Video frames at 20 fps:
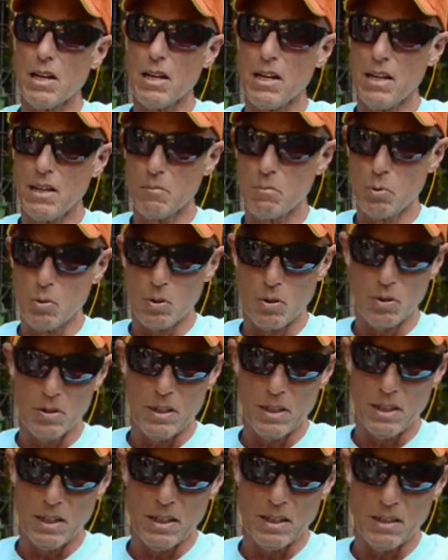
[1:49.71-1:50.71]
in Port
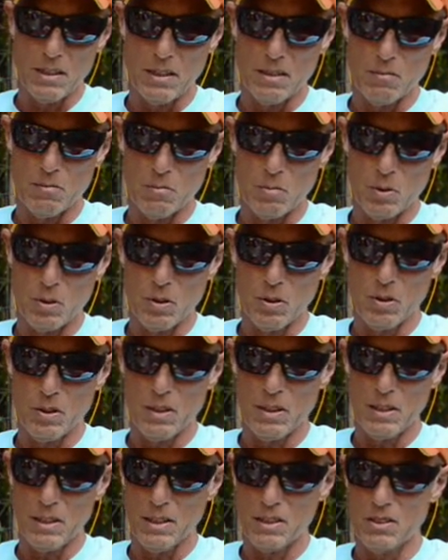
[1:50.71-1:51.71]
O'Connor. Port
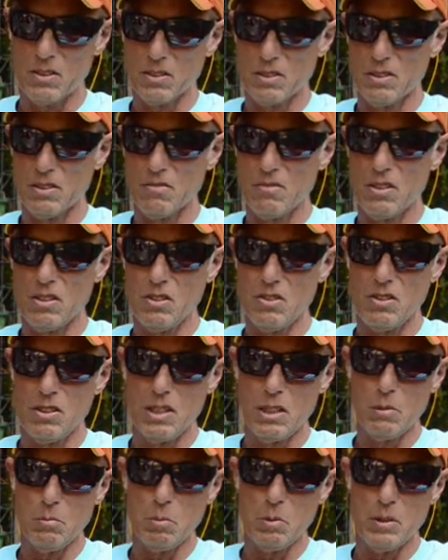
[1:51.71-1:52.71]
O'Connor is a
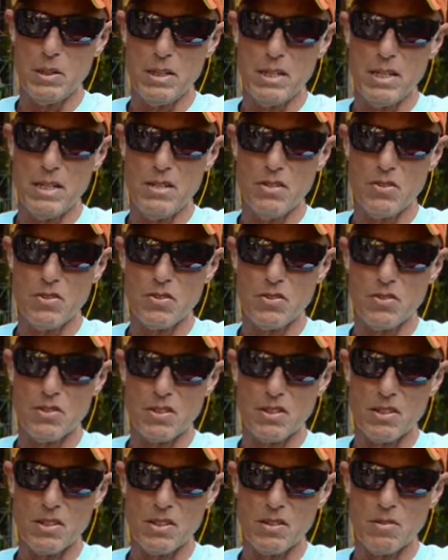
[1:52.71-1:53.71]
unique place.
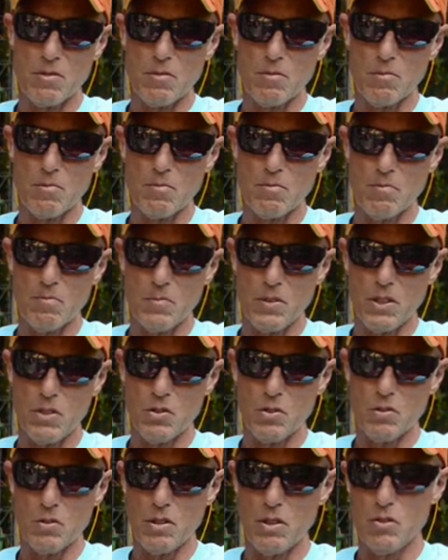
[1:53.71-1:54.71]

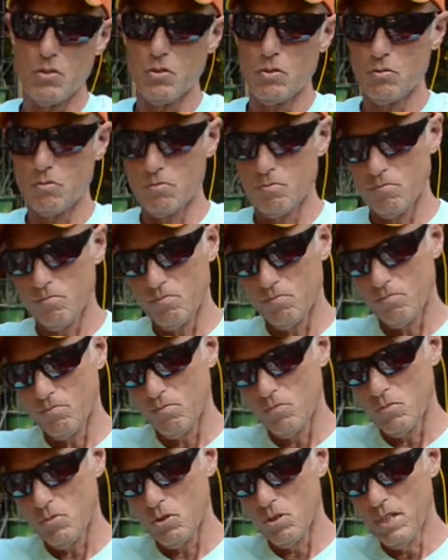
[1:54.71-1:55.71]
It's
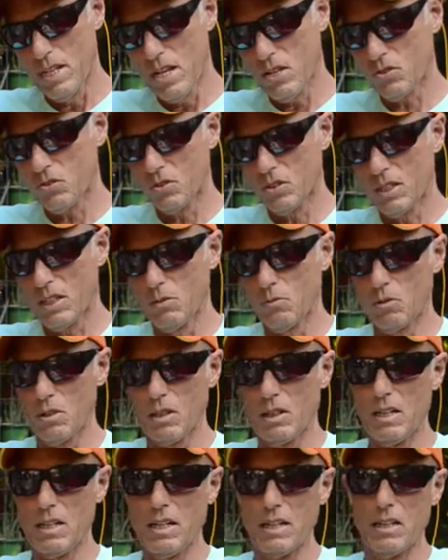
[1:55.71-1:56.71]
nestled in with a
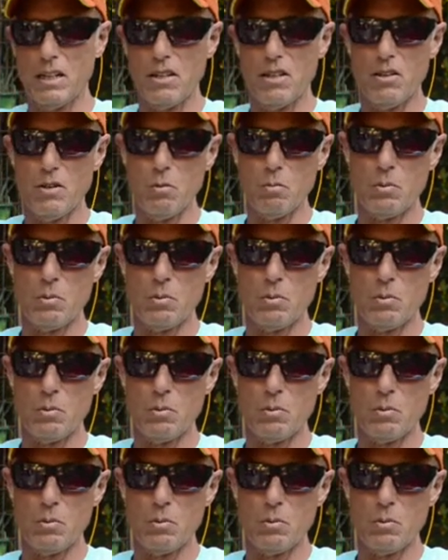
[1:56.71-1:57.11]
lot of other